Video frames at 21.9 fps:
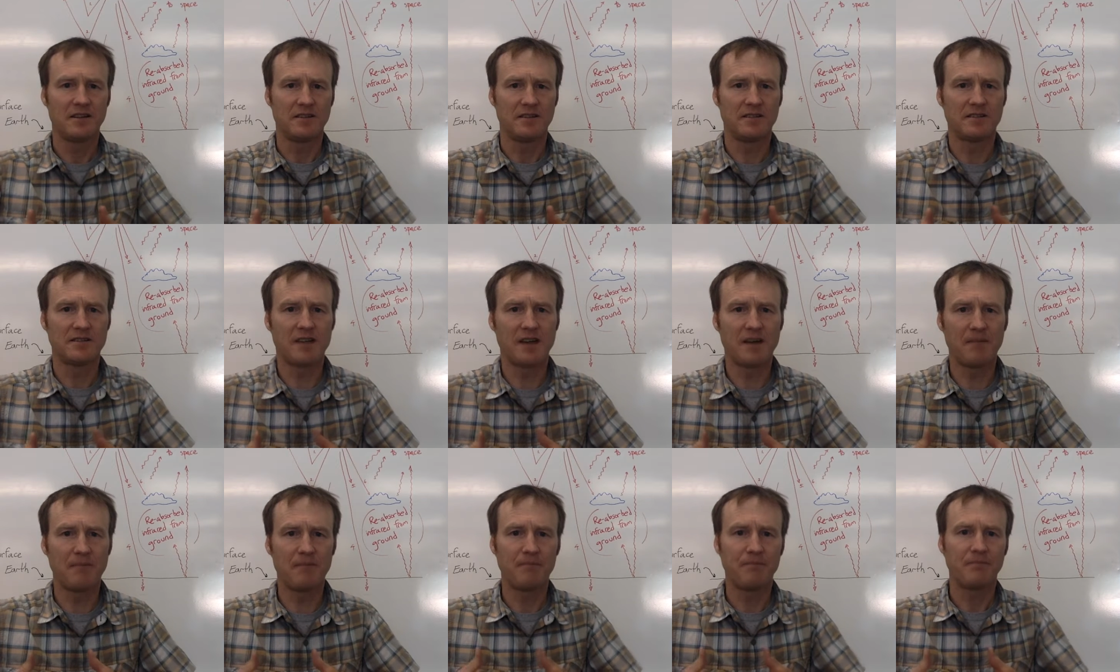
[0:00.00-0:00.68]

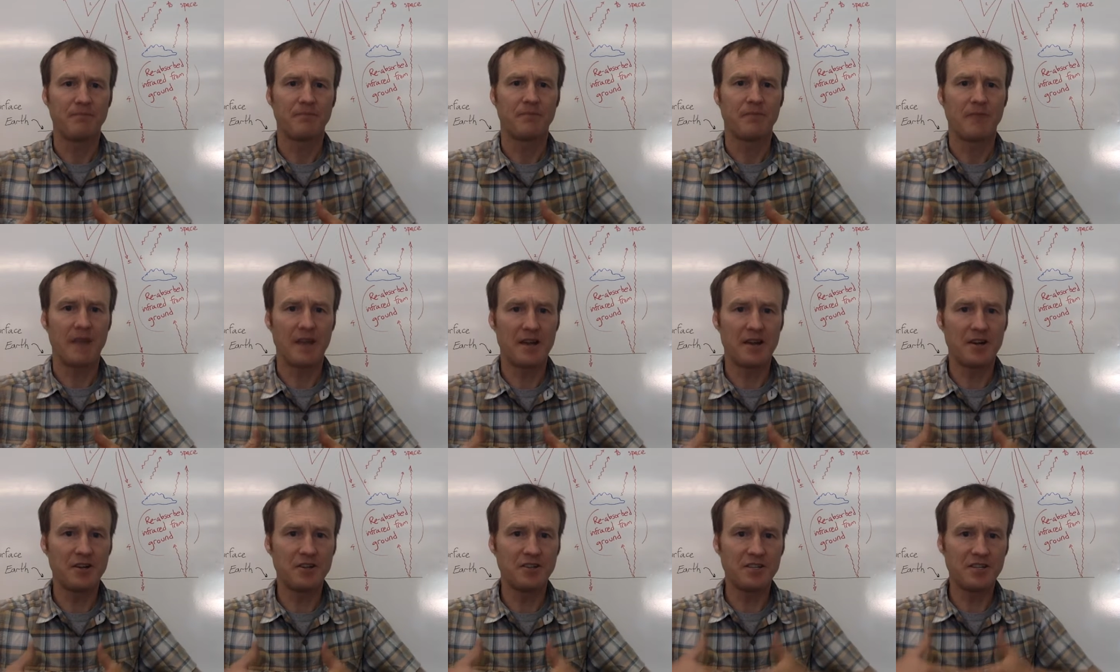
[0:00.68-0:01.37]
some
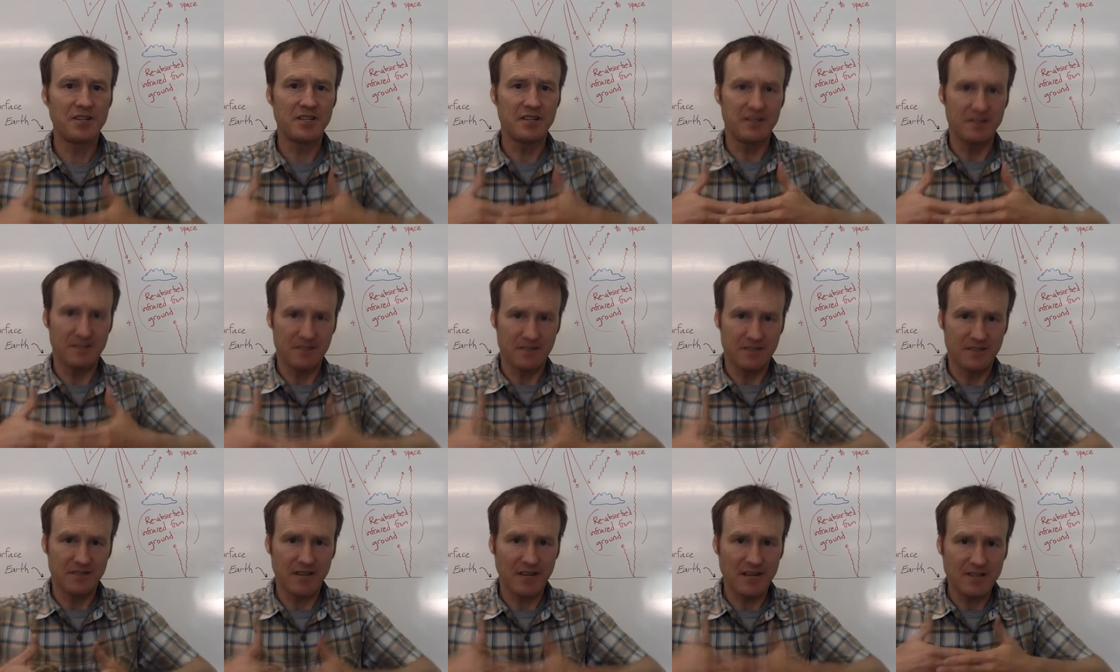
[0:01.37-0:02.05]
energy
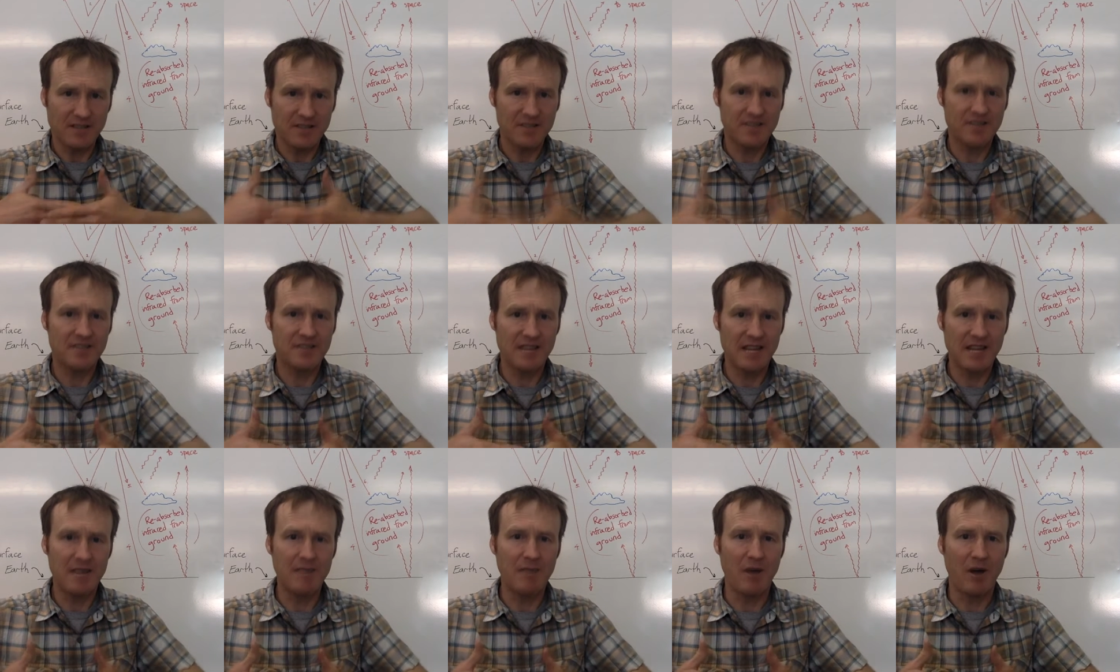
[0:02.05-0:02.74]
does
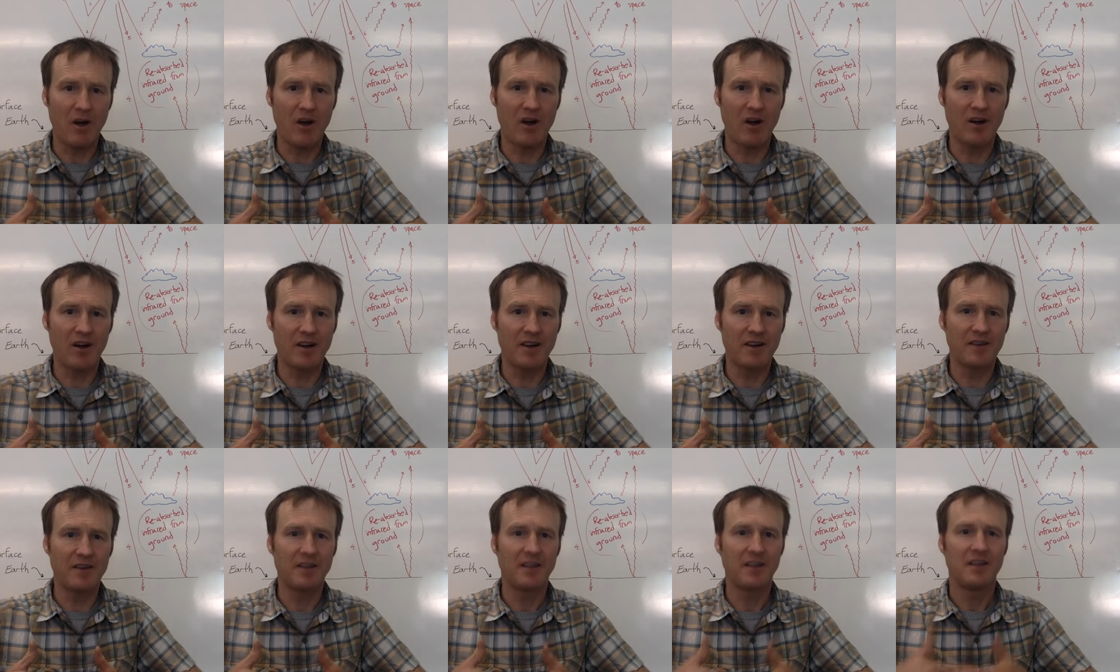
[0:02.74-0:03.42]
stay
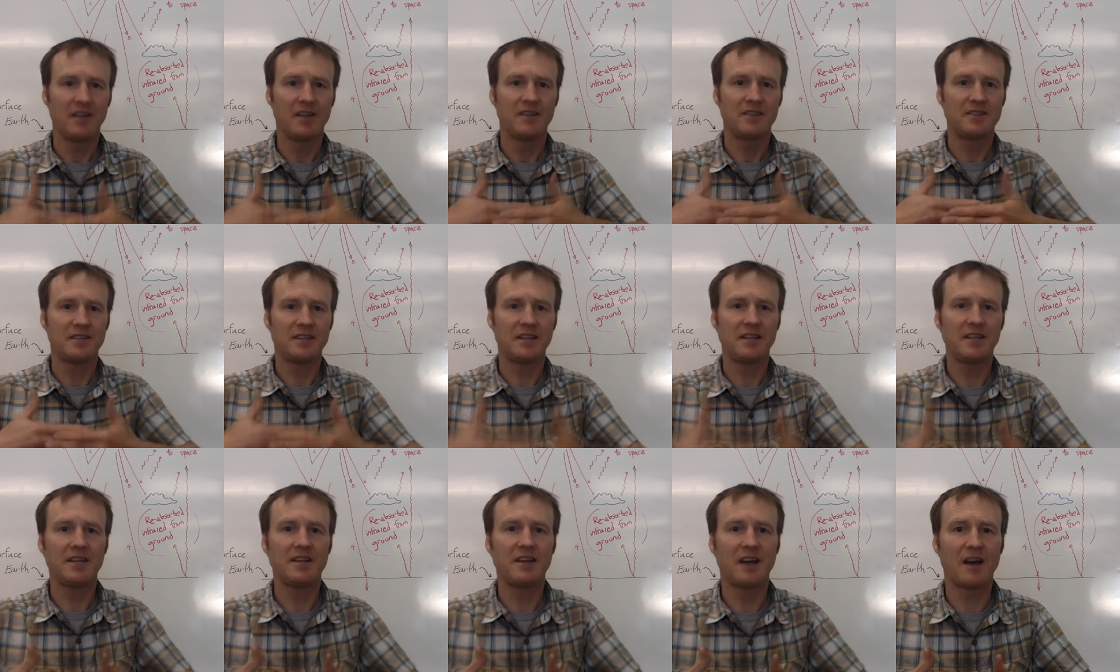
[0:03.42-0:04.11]
behind to
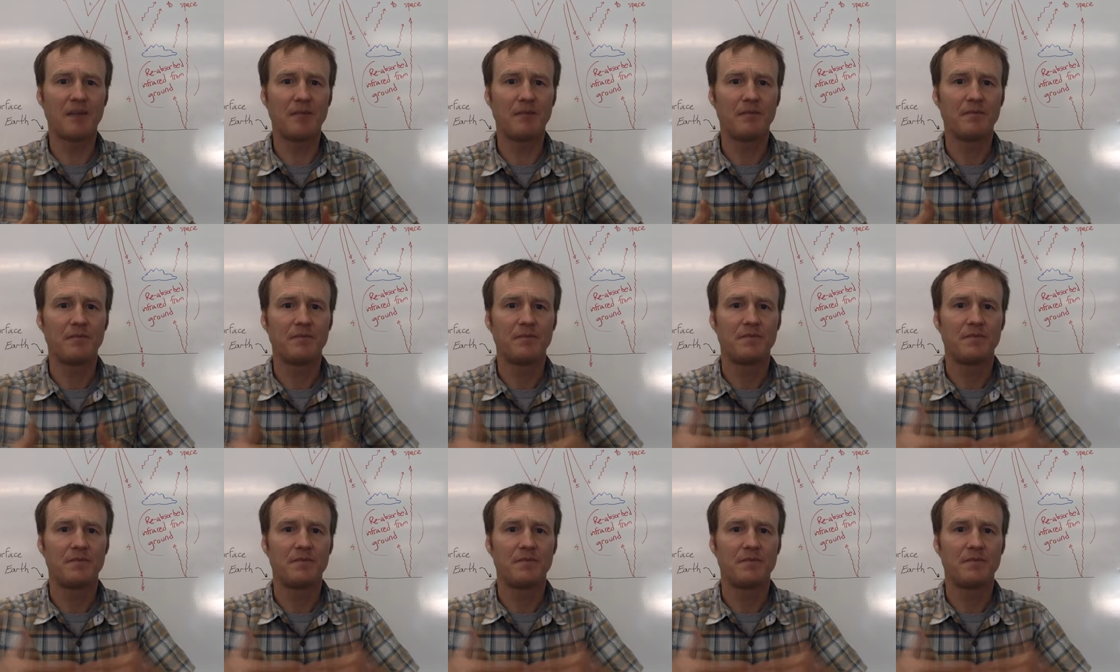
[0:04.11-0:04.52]
heat up